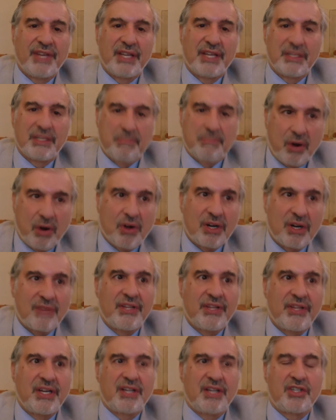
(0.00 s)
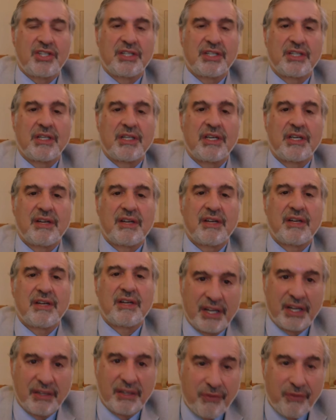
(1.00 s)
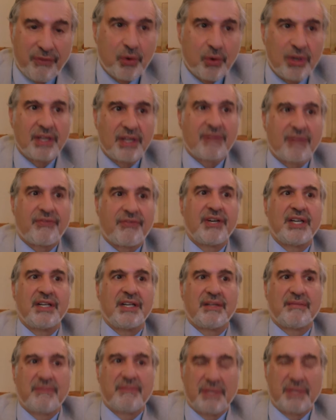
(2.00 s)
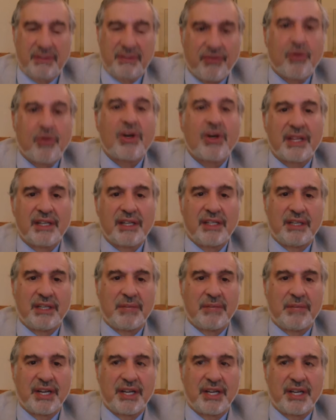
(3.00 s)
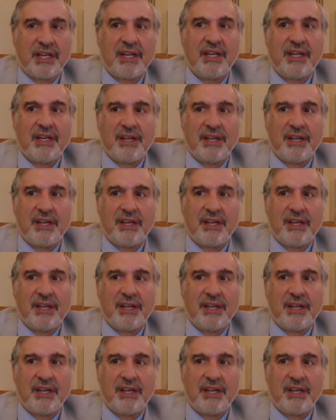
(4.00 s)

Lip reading: as part of the nation fighting for their freedom, for their liberty,